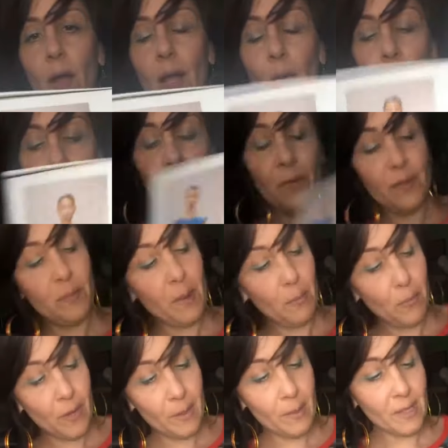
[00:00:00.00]
And what was my
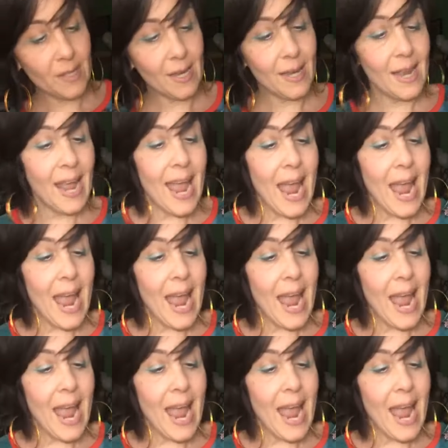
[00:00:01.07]
point about that?